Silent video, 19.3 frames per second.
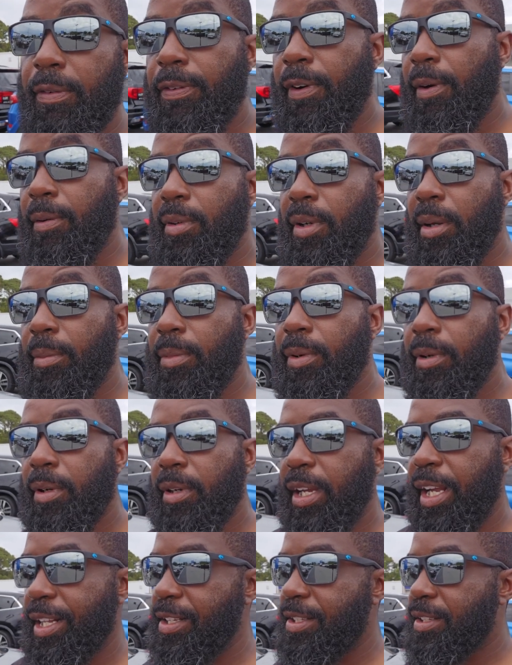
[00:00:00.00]
phone number
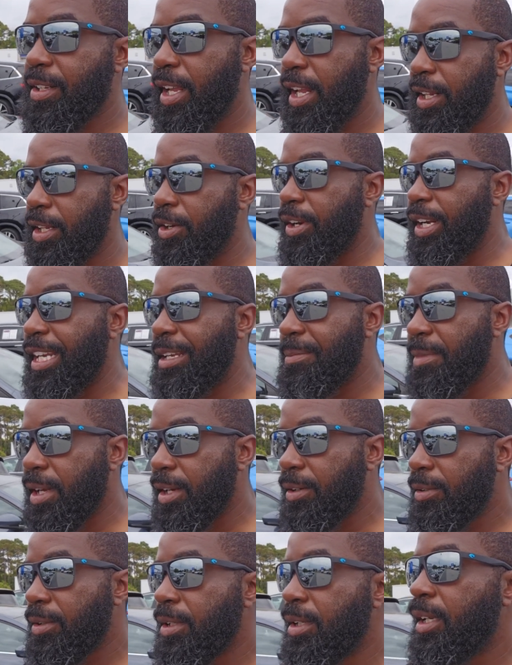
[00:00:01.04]
and, and their email.